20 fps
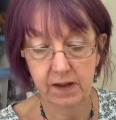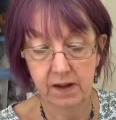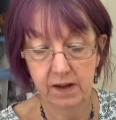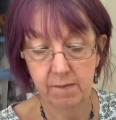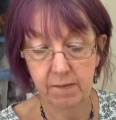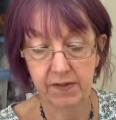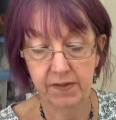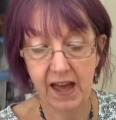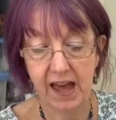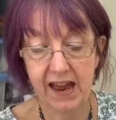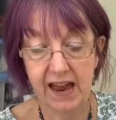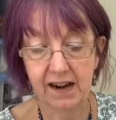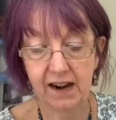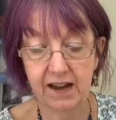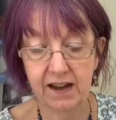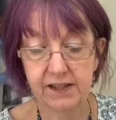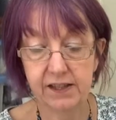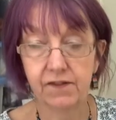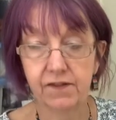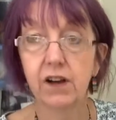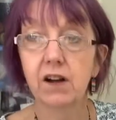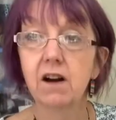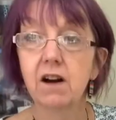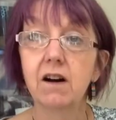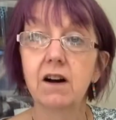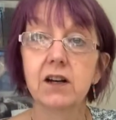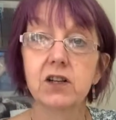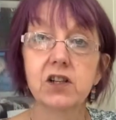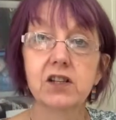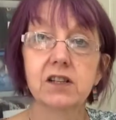But the headlights of the
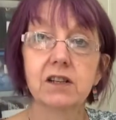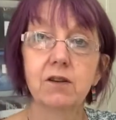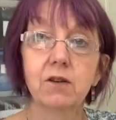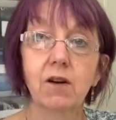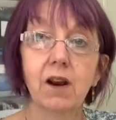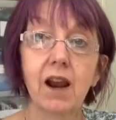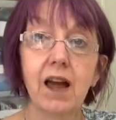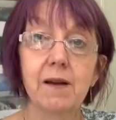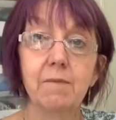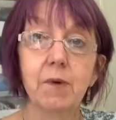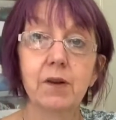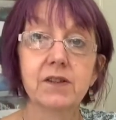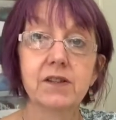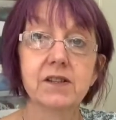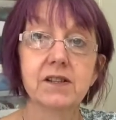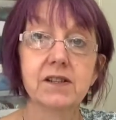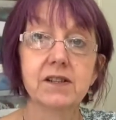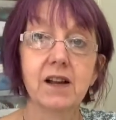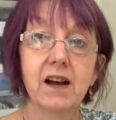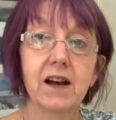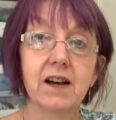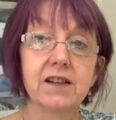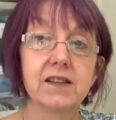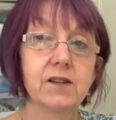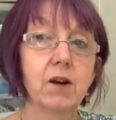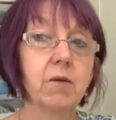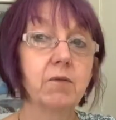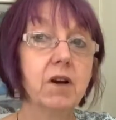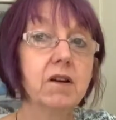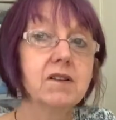car just look like monster's eyes,
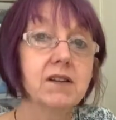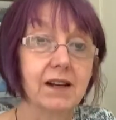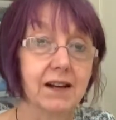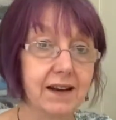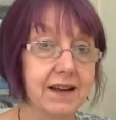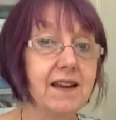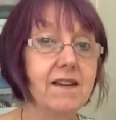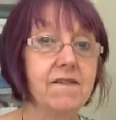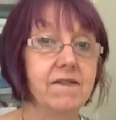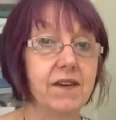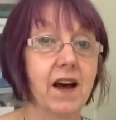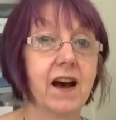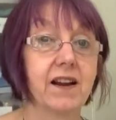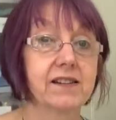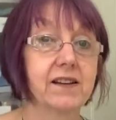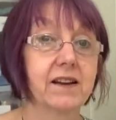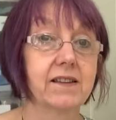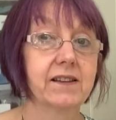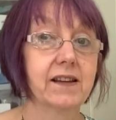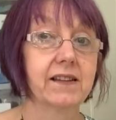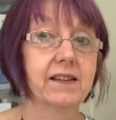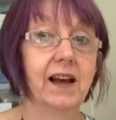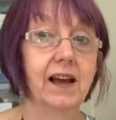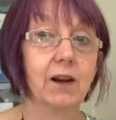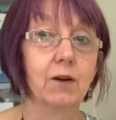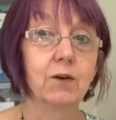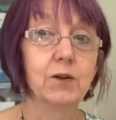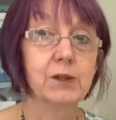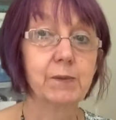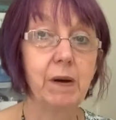so I'm going to leave that. I think
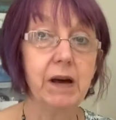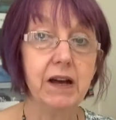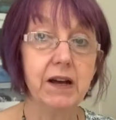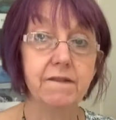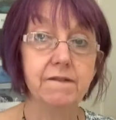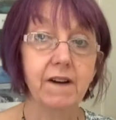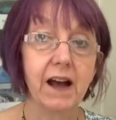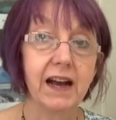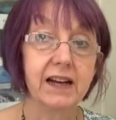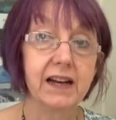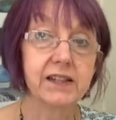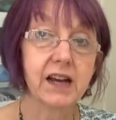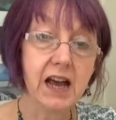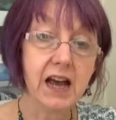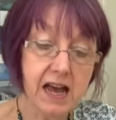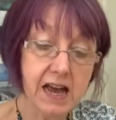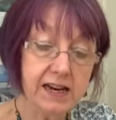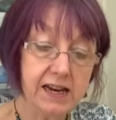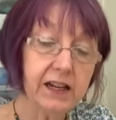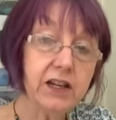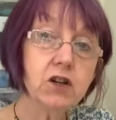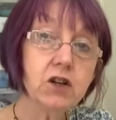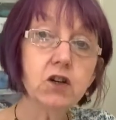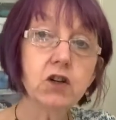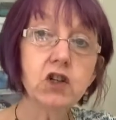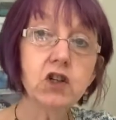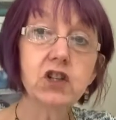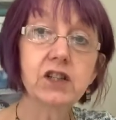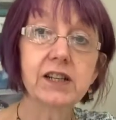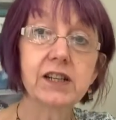that looks perfect. Now you
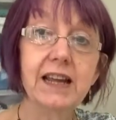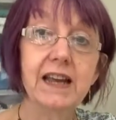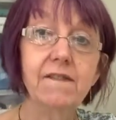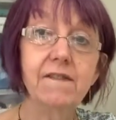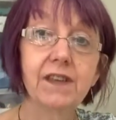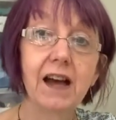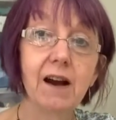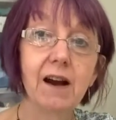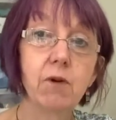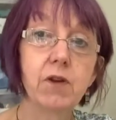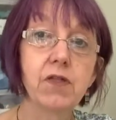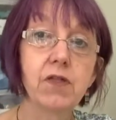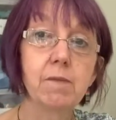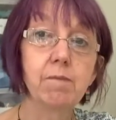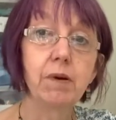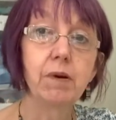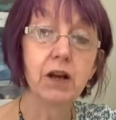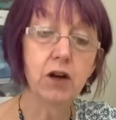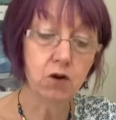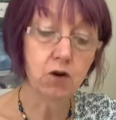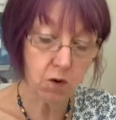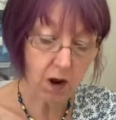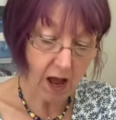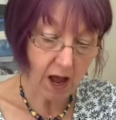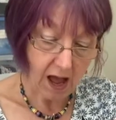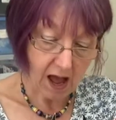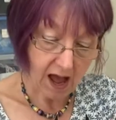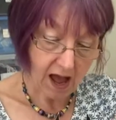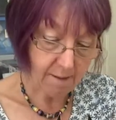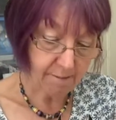could just leave that with the blue,
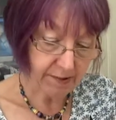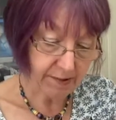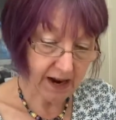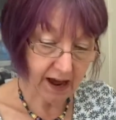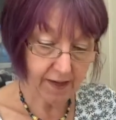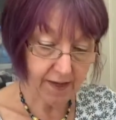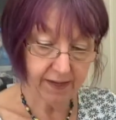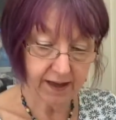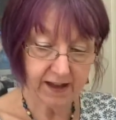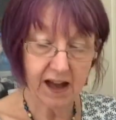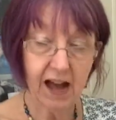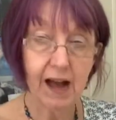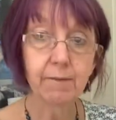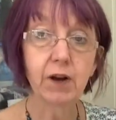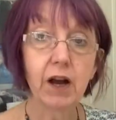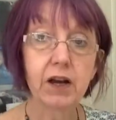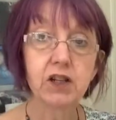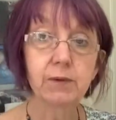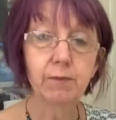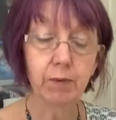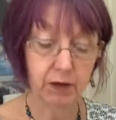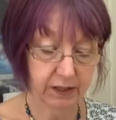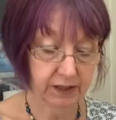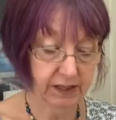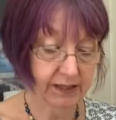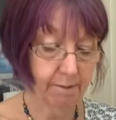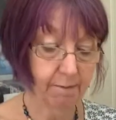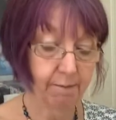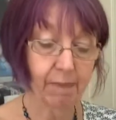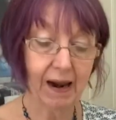but I think I'm going to put
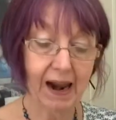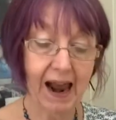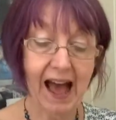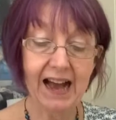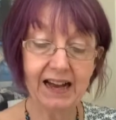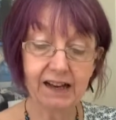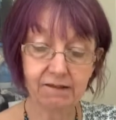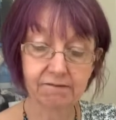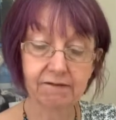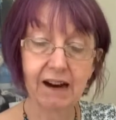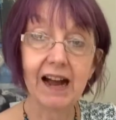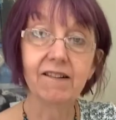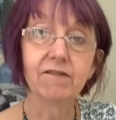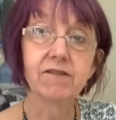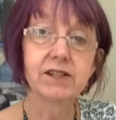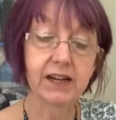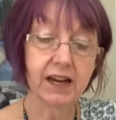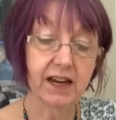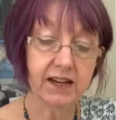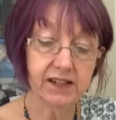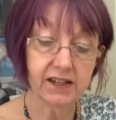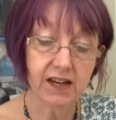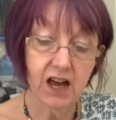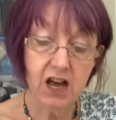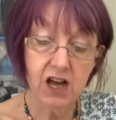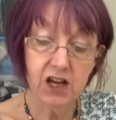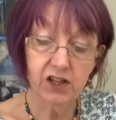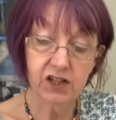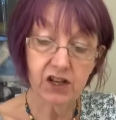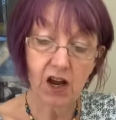some black around it.
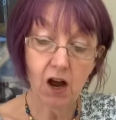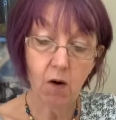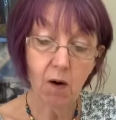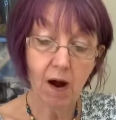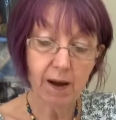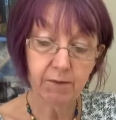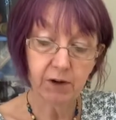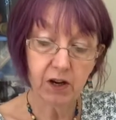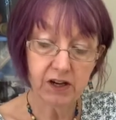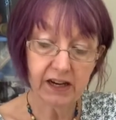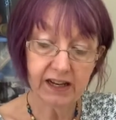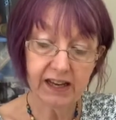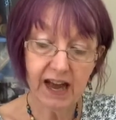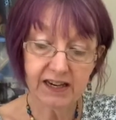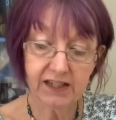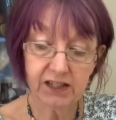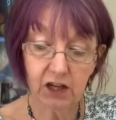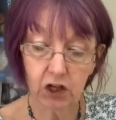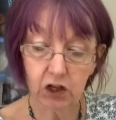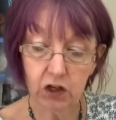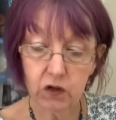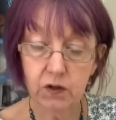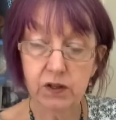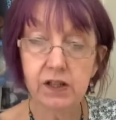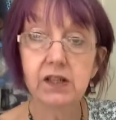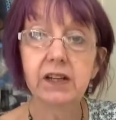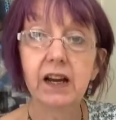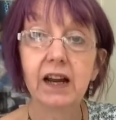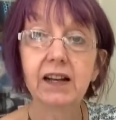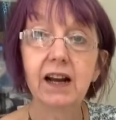So I'm going to get a glue
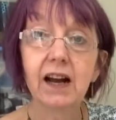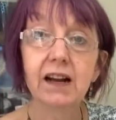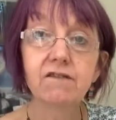stick.